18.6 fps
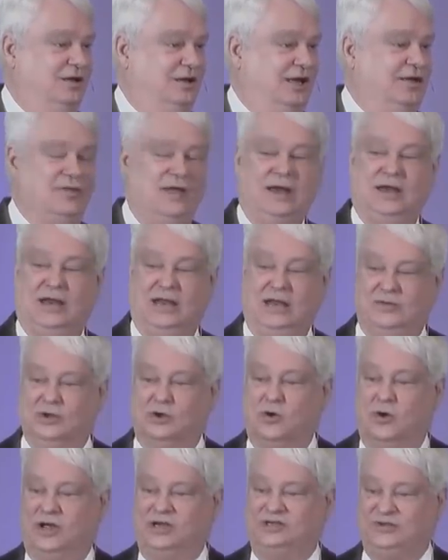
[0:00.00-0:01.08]
And they need the
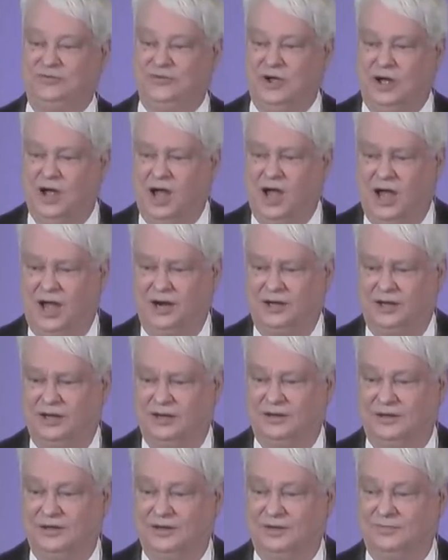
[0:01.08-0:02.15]
grace of God,
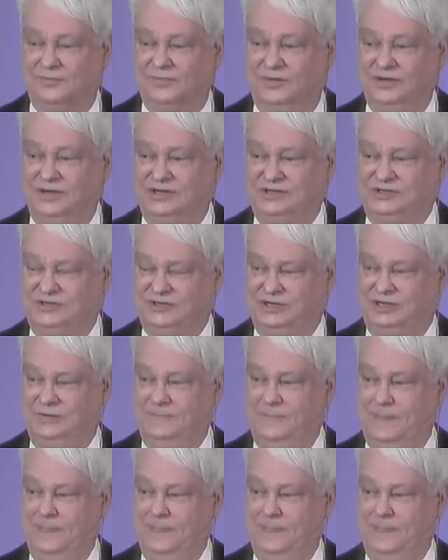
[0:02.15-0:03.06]
you see.